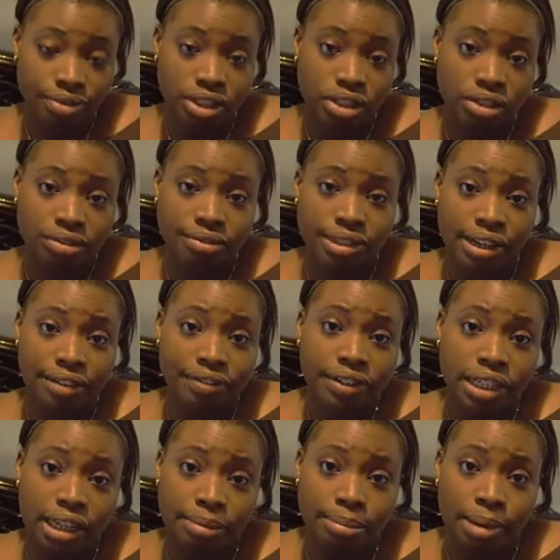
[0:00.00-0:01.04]
So
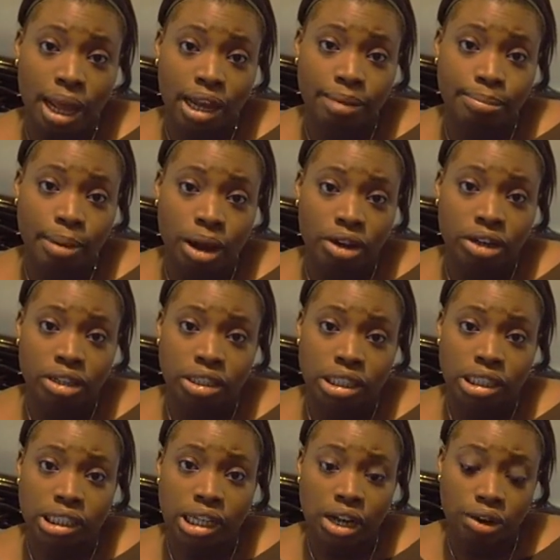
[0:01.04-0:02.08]
definitely a blotting powder
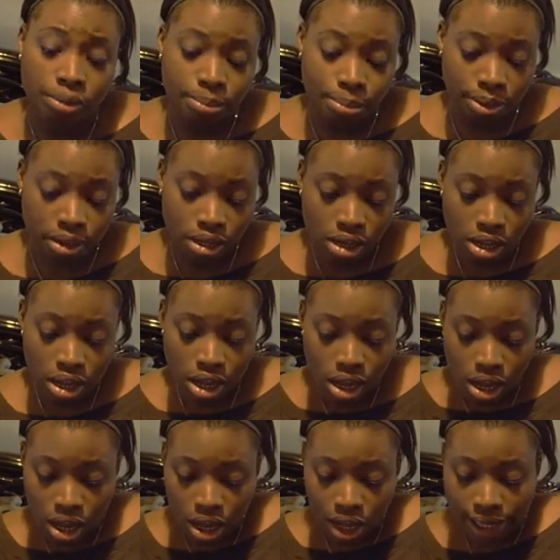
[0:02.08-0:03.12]
does help.
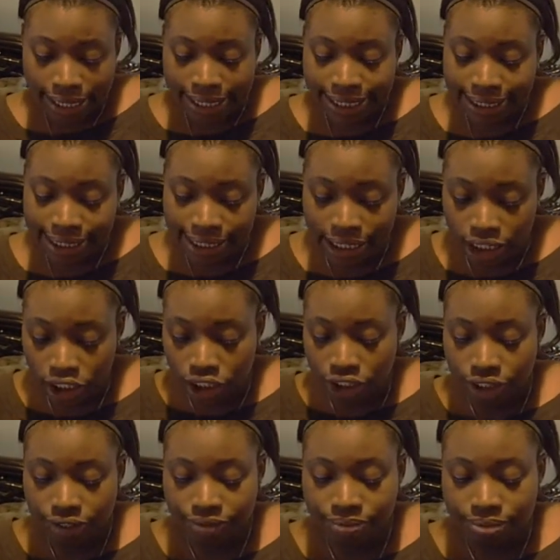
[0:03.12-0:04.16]
Concealer.
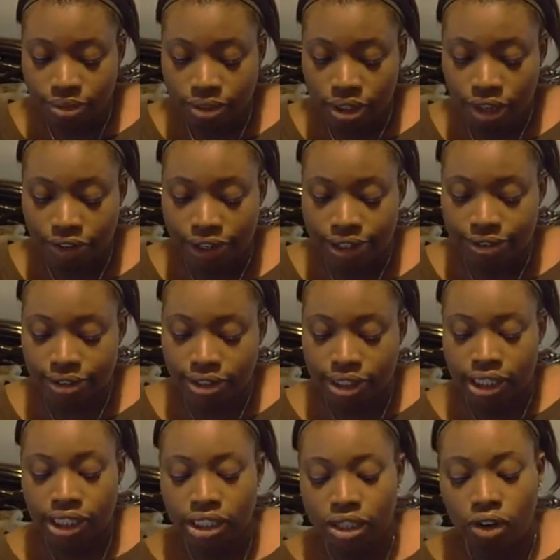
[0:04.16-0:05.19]
Alright,
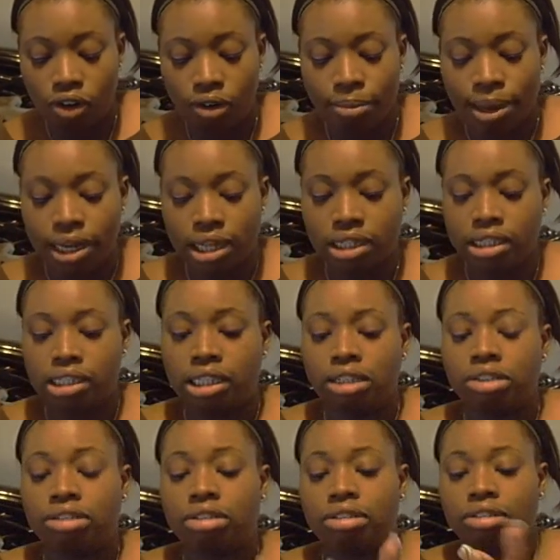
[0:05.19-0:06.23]
these are all my
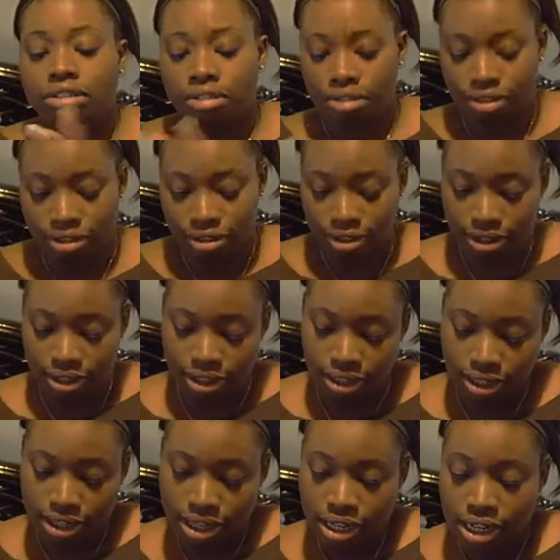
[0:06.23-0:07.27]
concealers.
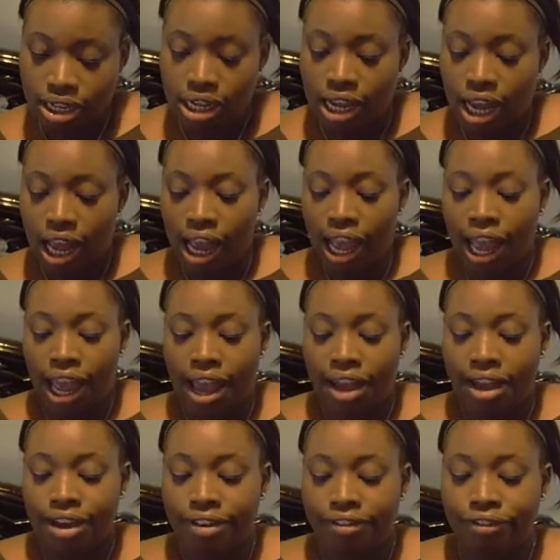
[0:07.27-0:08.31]
I
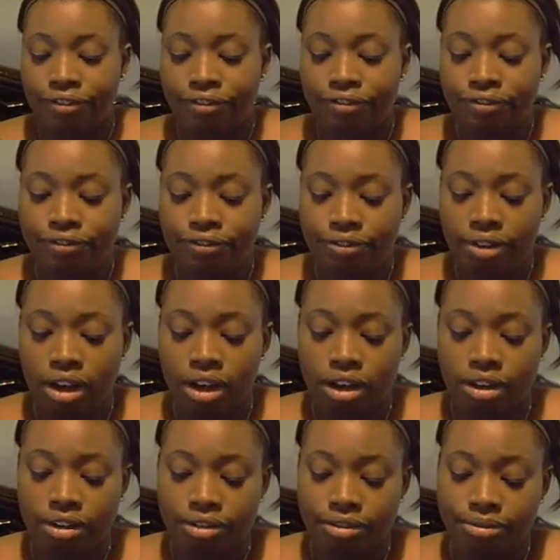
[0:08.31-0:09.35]
have
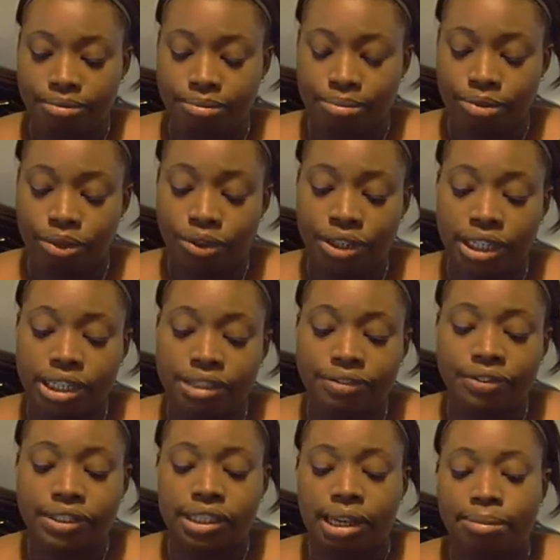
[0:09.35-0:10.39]
3
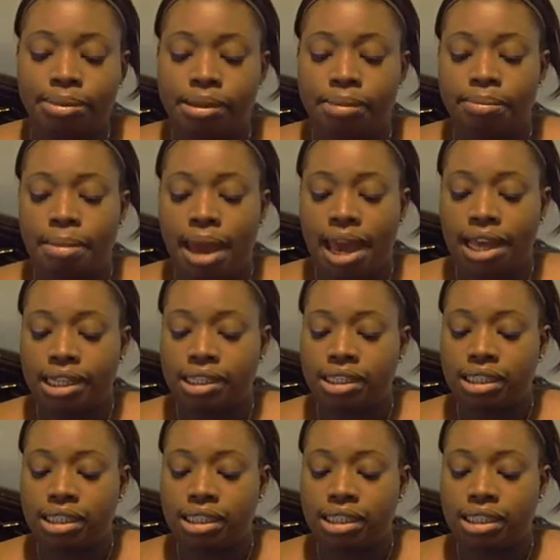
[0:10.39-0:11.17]
different types of MAC